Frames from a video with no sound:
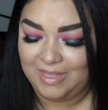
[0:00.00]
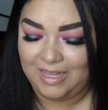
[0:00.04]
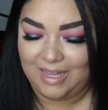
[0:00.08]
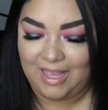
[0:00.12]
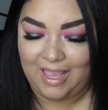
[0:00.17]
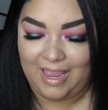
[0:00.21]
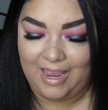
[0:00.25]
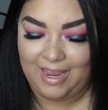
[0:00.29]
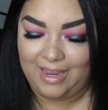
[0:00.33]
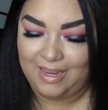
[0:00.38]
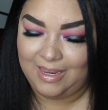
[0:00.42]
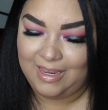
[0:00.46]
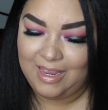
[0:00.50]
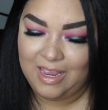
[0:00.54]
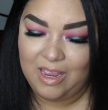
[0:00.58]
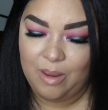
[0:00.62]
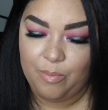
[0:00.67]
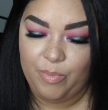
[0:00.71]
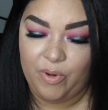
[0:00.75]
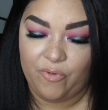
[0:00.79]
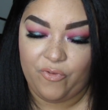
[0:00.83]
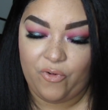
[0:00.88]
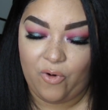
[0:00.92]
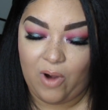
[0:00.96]
Like
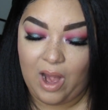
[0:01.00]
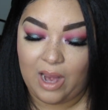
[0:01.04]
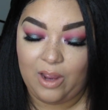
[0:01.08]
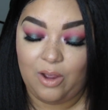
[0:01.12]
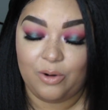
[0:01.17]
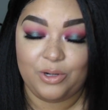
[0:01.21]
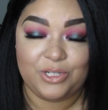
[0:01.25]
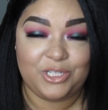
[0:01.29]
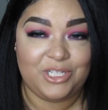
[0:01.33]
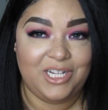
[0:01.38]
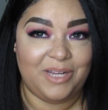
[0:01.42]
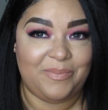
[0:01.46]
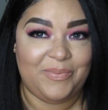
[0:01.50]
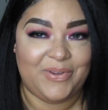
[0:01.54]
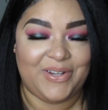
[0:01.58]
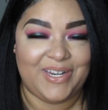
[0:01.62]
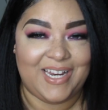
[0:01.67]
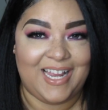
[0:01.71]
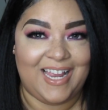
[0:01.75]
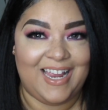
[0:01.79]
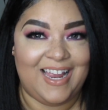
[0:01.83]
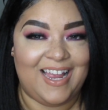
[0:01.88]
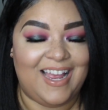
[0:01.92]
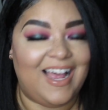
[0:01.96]
before I go to sleep at
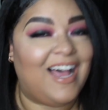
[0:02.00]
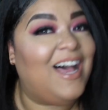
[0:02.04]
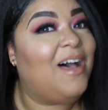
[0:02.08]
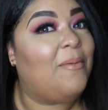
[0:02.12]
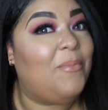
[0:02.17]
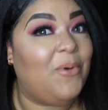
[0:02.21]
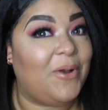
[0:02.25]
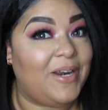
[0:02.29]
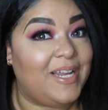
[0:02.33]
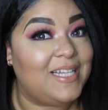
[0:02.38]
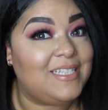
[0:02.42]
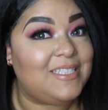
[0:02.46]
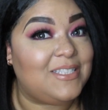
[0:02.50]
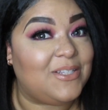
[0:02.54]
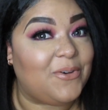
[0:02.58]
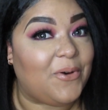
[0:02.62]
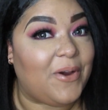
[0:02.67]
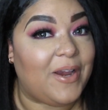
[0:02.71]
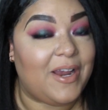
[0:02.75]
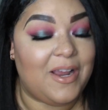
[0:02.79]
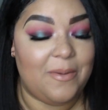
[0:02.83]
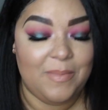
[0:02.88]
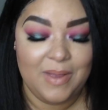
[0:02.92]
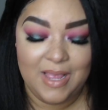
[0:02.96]
night, I'm on
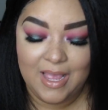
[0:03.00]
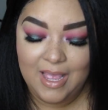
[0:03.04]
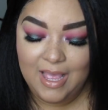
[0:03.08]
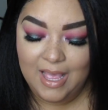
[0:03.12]
Instagram.